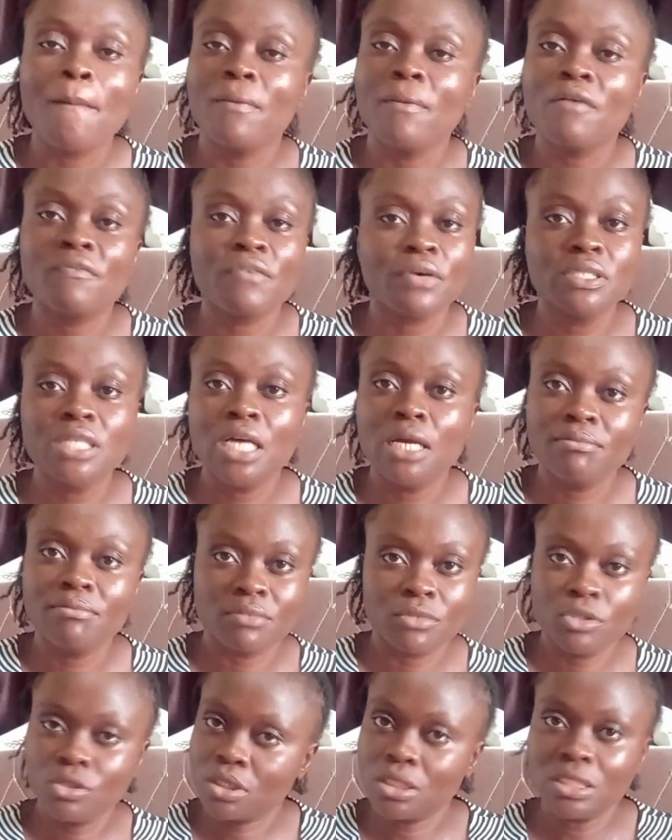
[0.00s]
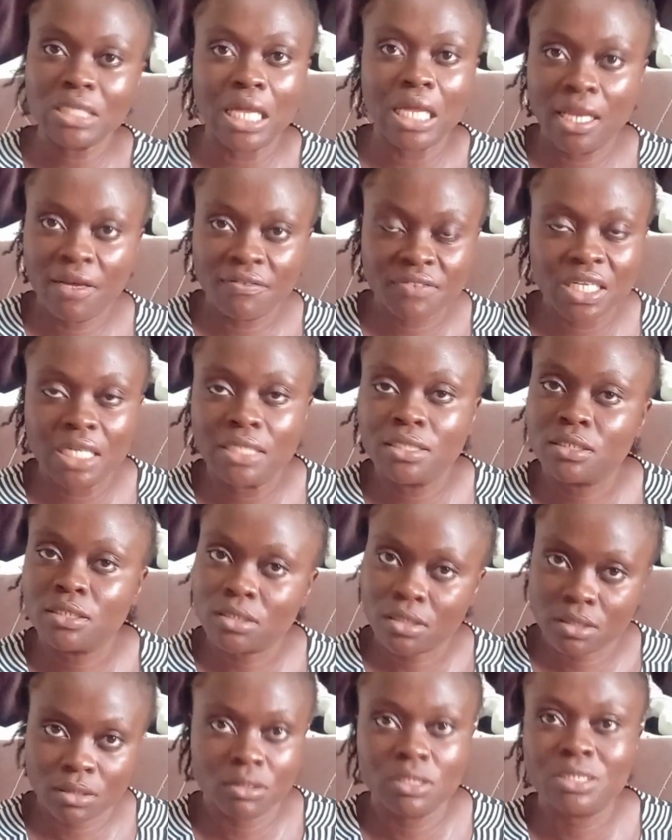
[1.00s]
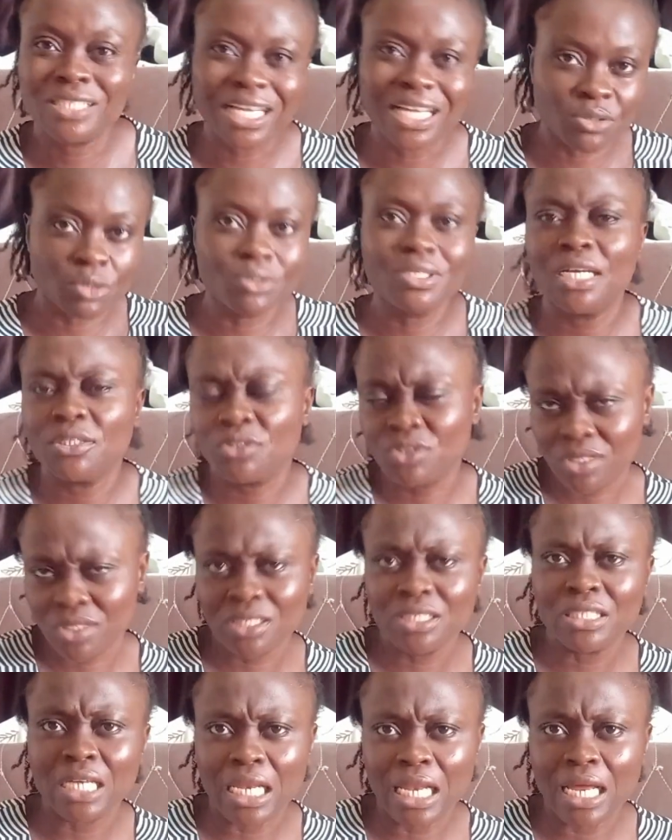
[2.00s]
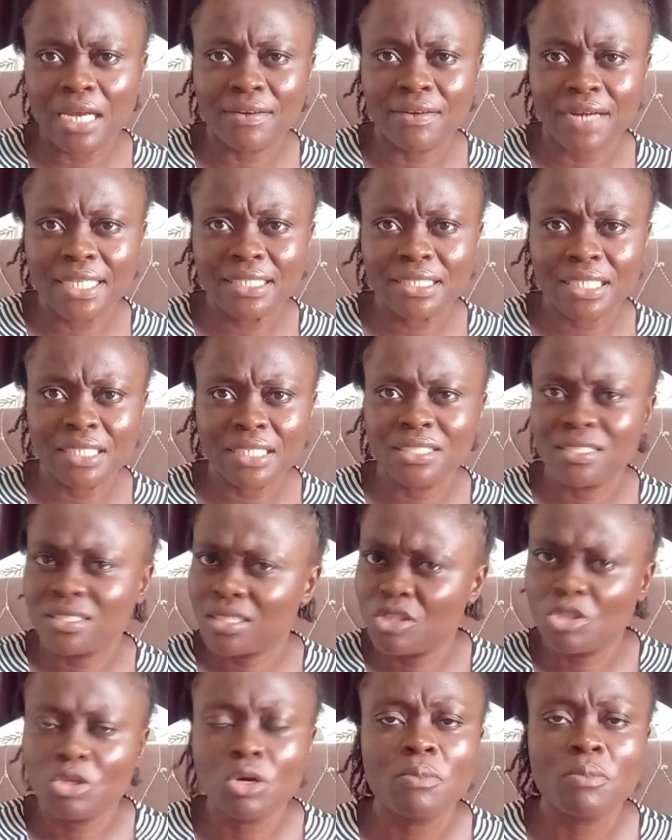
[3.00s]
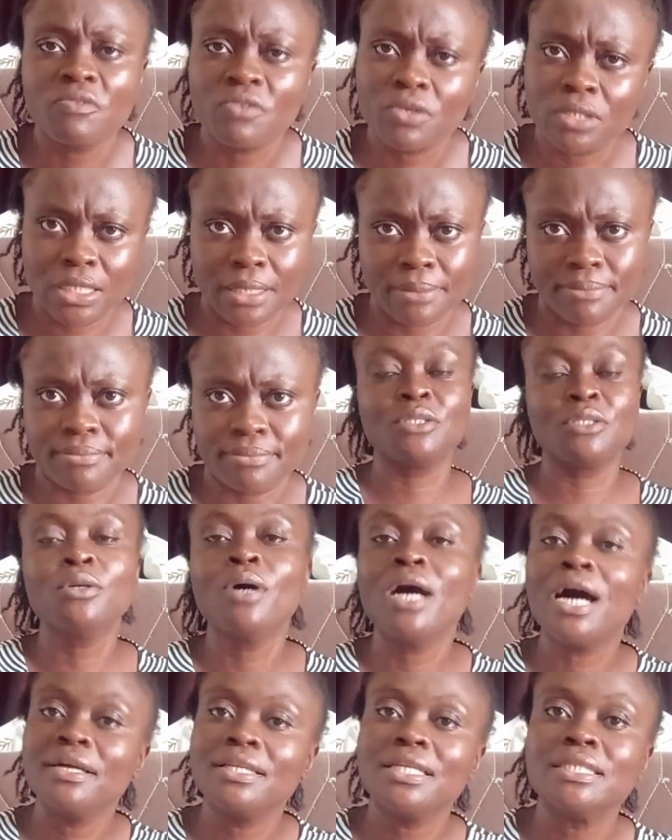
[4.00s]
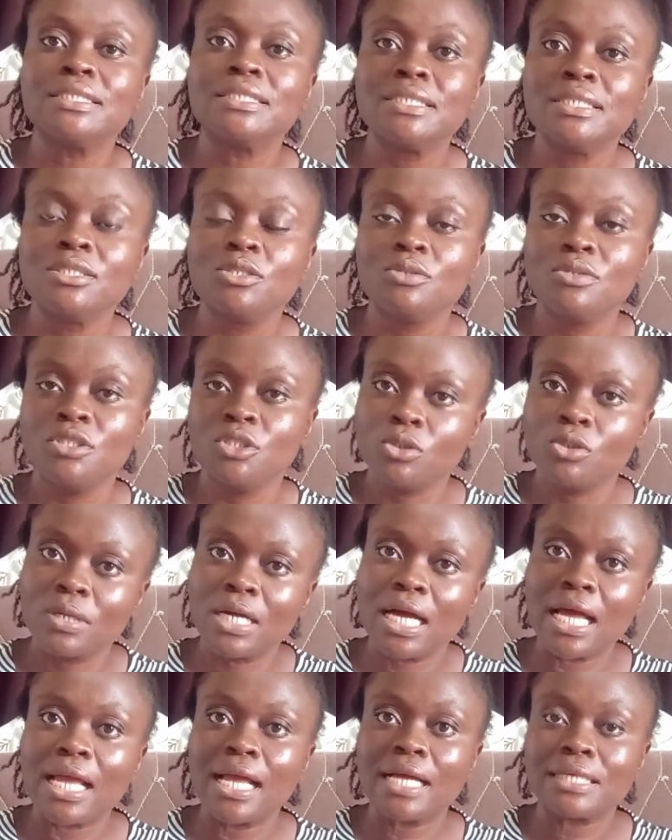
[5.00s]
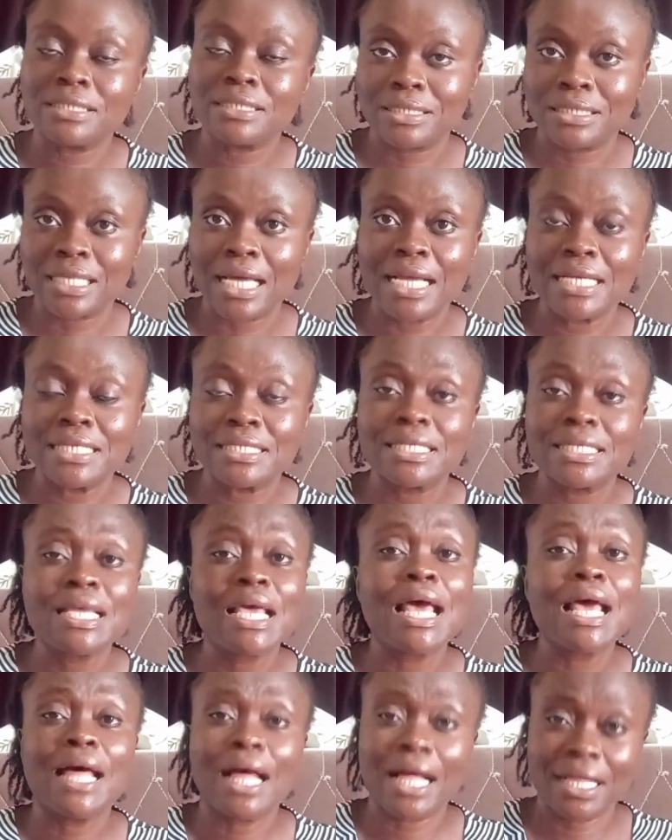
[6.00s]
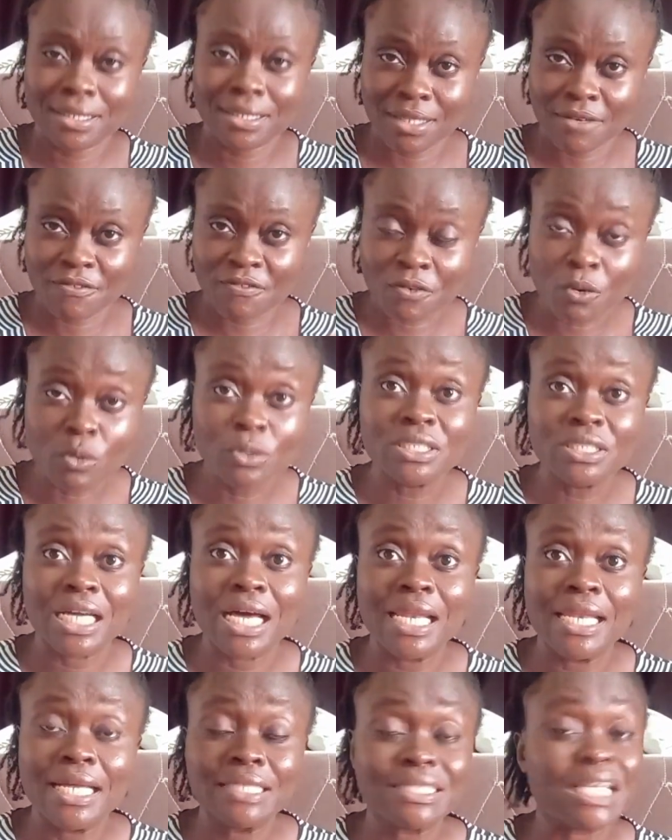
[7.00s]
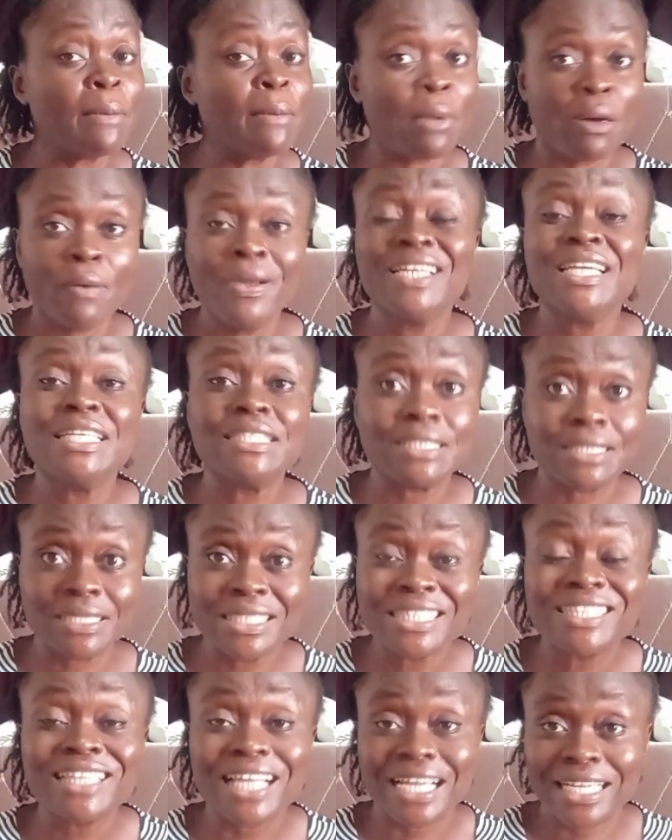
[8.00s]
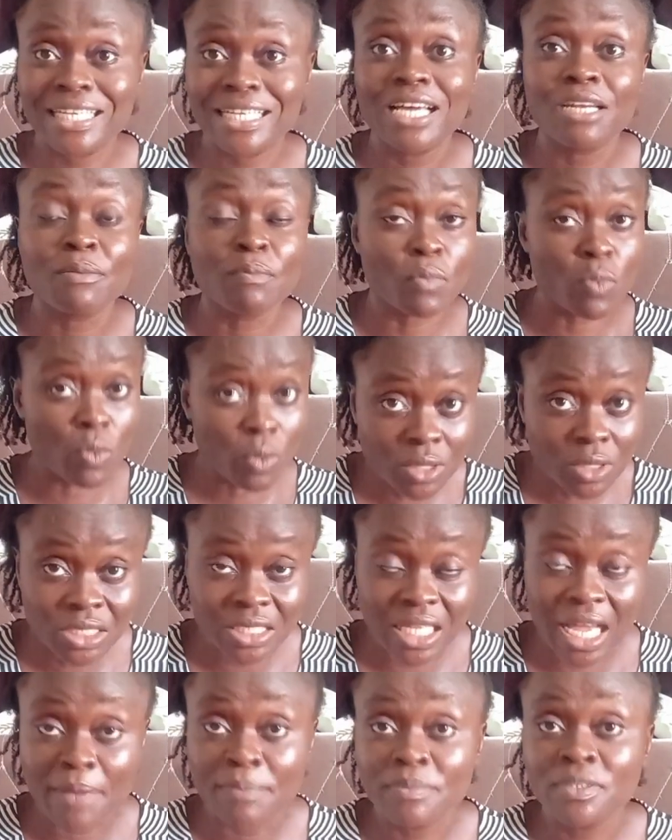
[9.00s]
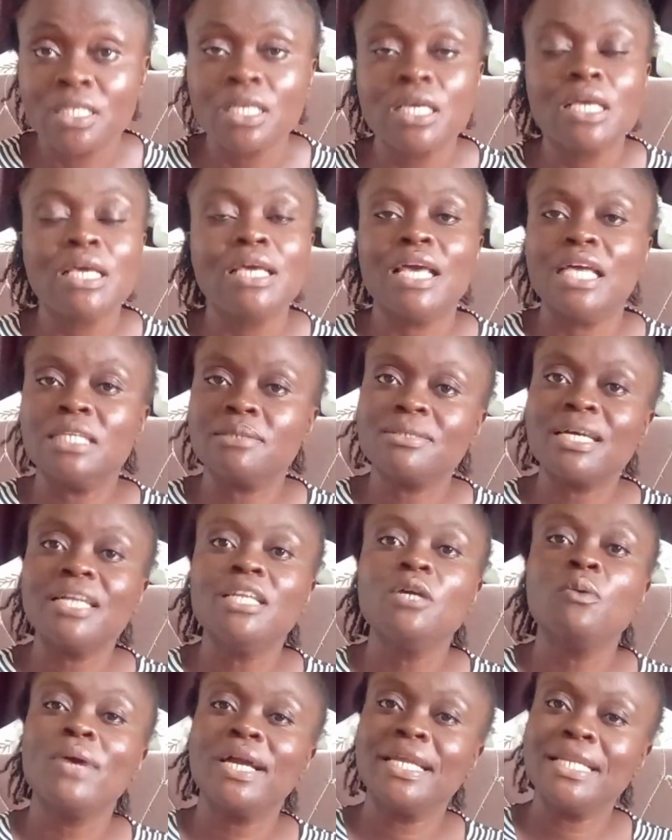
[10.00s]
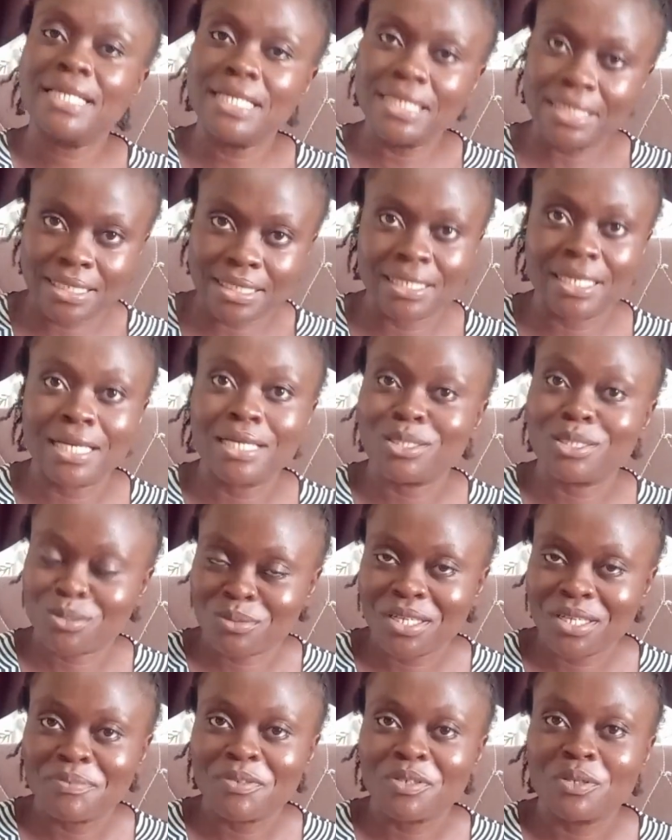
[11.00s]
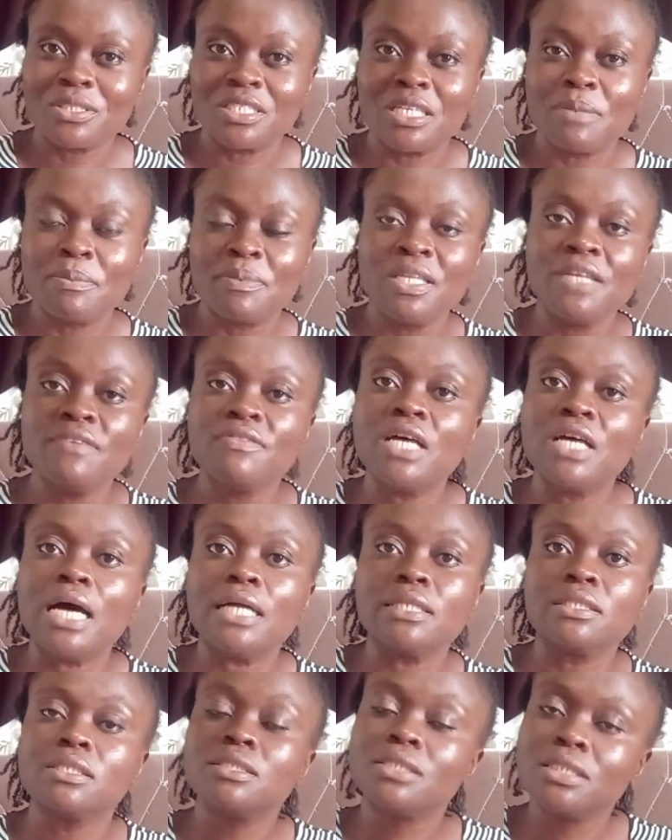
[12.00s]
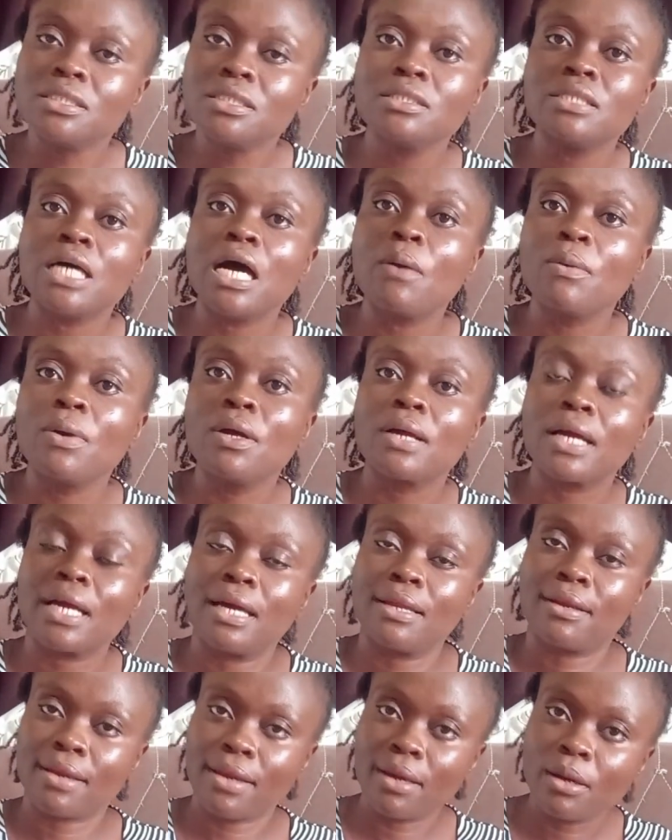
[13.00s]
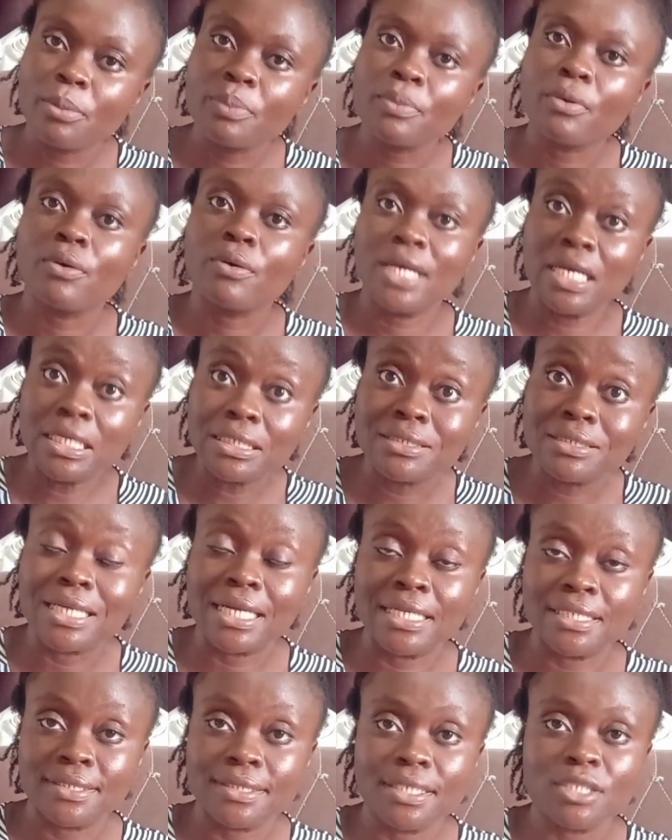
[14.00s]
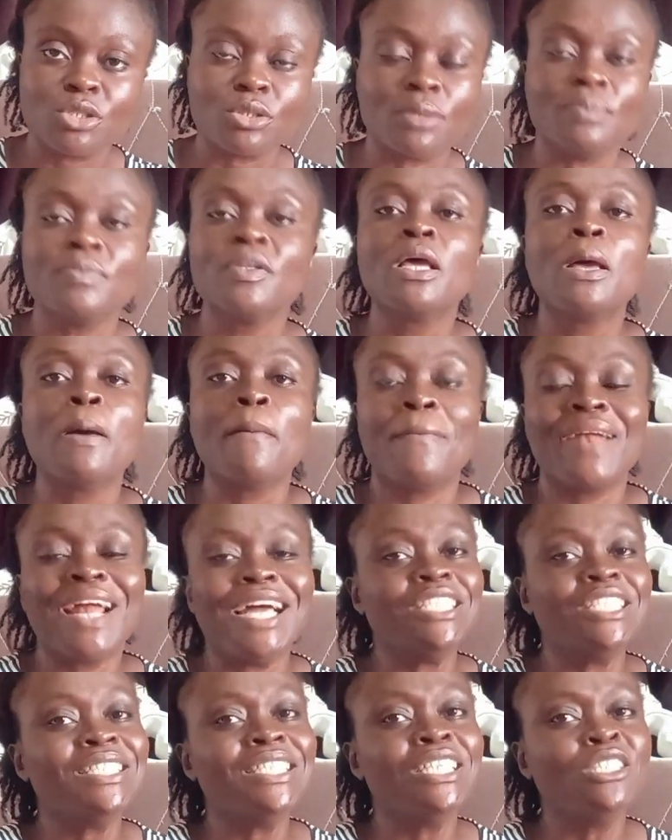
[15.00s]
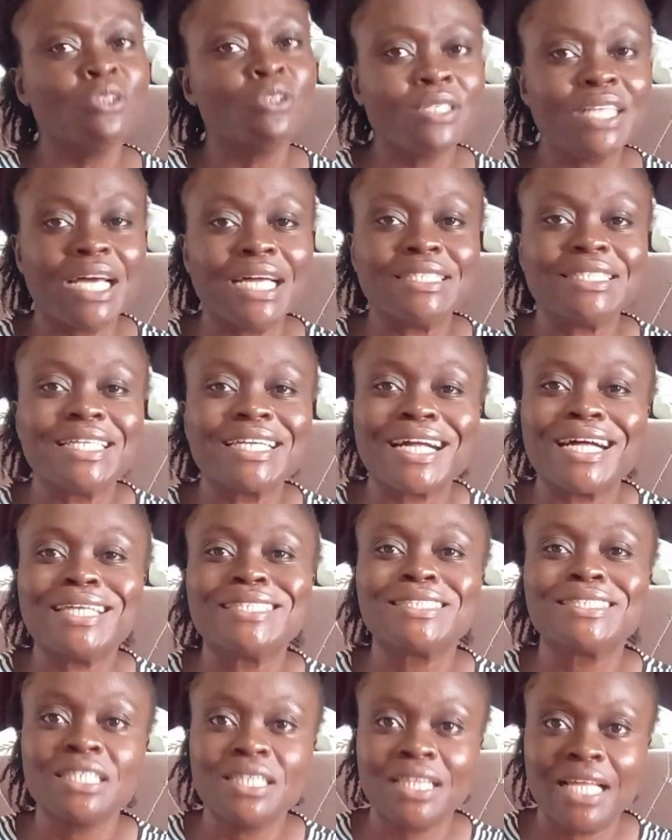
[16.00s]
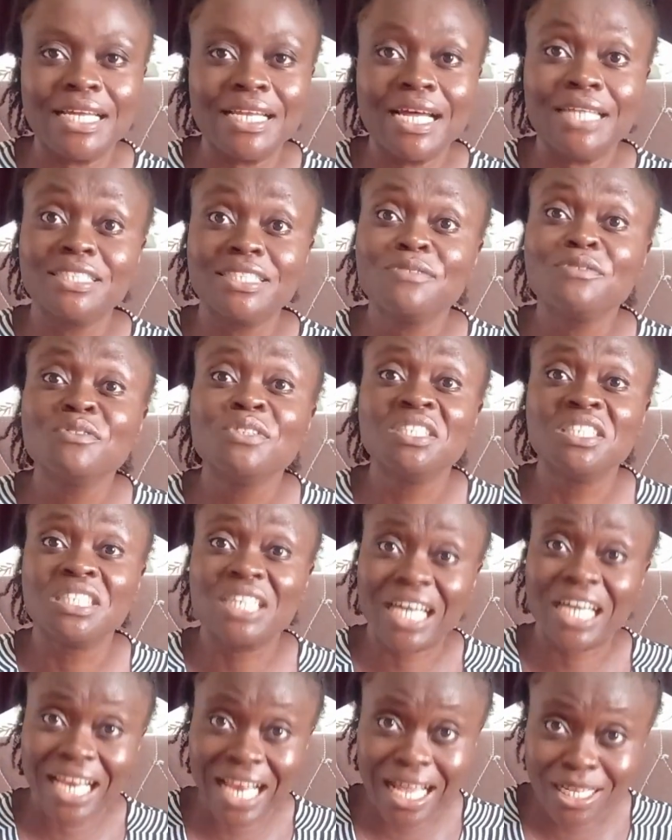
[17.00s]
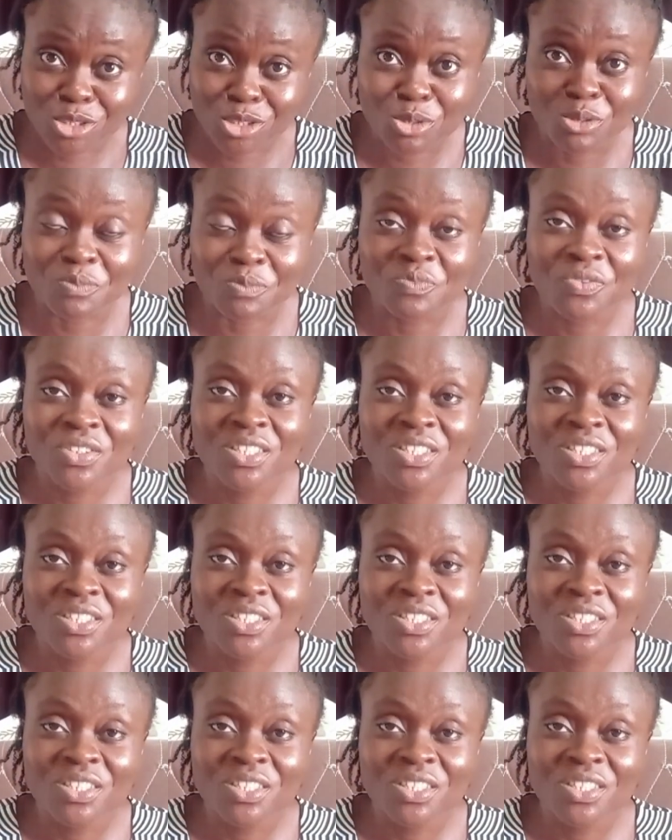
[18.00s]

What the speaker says: But for them, using their left hand is as good as using their right hand, is a norm for them. You know how they sit during yoga exercise and they fold their legs? I'm aware they sit like that most times, especially when eating as well, because they believe that sitting that way can help or aid digestion. But I didn't know that they can sit like that even in the classroom.